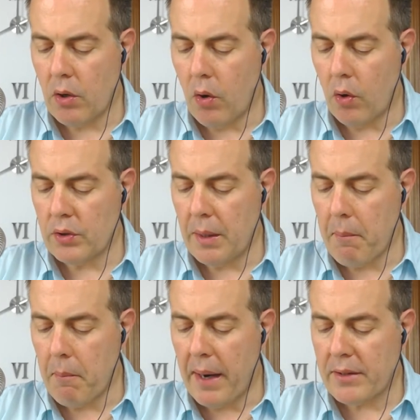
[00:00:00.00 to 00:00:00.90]
or the
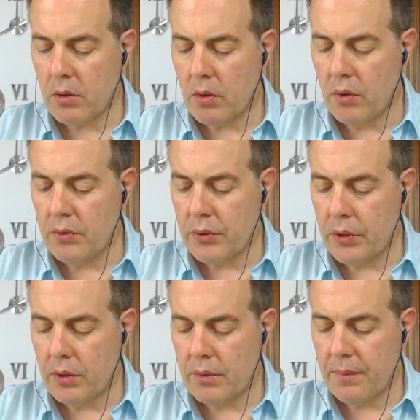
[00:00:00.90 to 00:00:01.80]

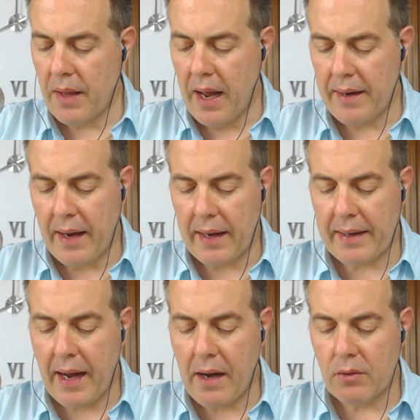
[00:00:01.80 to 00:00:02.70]
mitochondrion, and
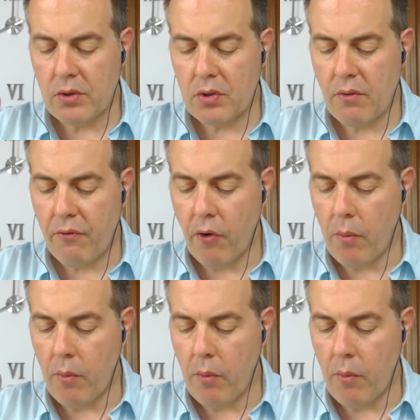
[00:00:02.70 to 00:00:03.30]
accounts for